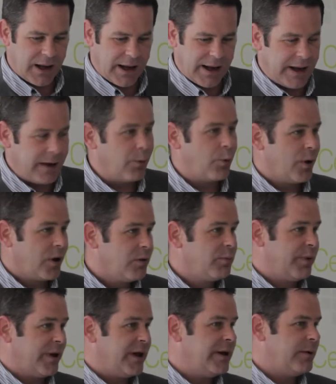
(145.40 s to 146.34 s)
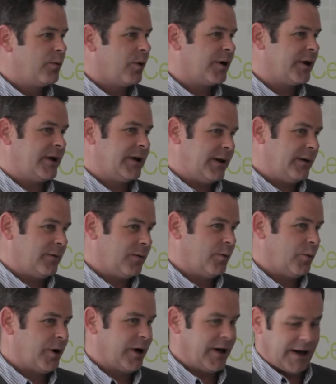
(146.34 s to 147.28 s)
it will be
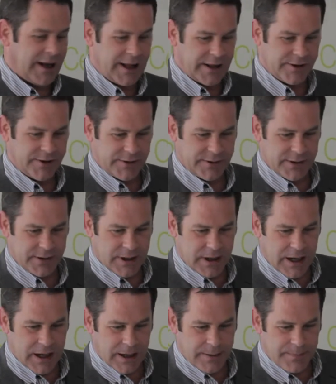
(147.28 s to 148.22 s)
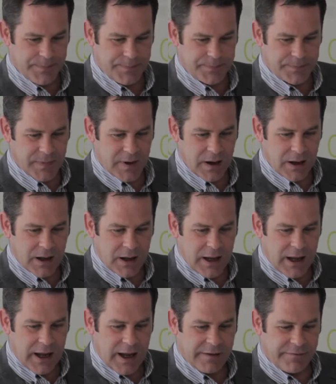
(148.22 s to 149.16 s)
what it is.
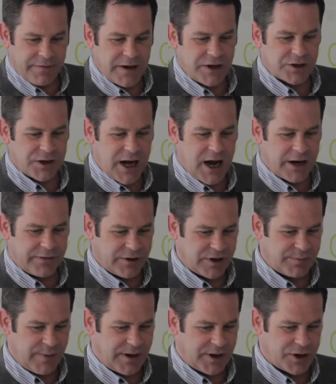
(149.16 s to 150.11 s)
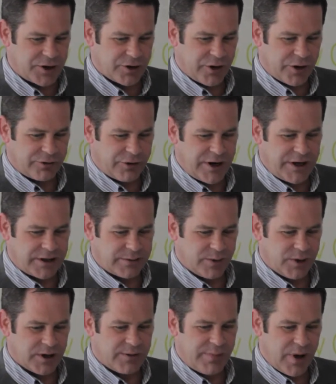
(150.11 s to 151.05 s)
If each line of expenditure is
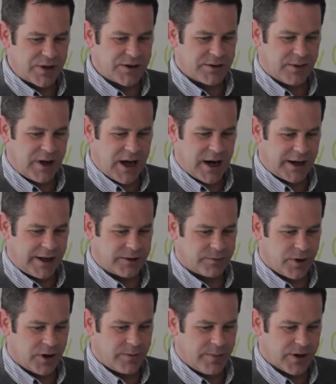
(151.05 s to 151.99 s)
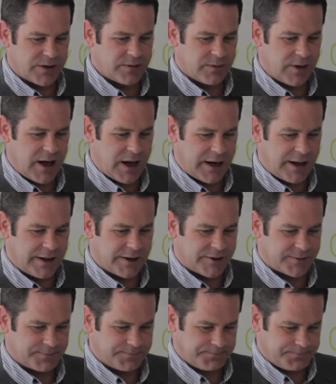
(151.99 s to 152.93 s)
reasonable, the bottom line is what the bottom line
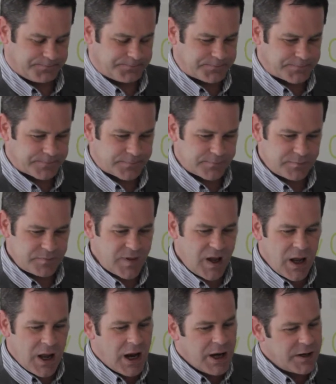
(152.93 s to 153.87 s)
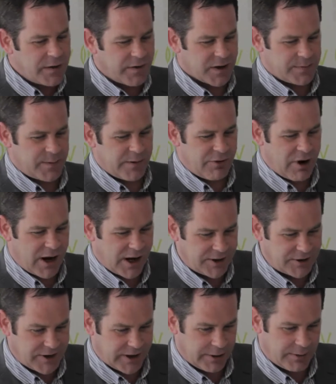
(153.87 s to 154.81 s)
is. You've got to be
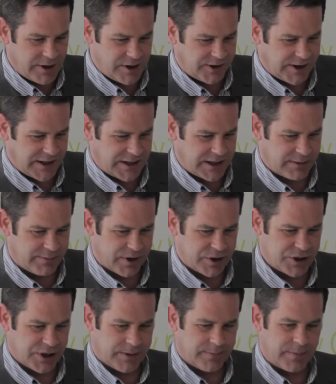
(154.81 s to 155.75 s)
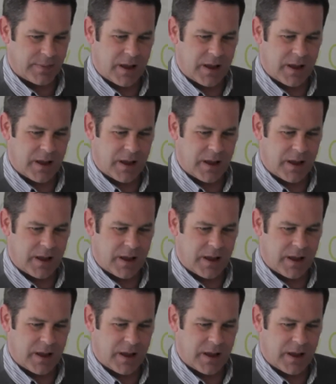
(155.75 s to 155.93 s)
realistic when you're setting a budget.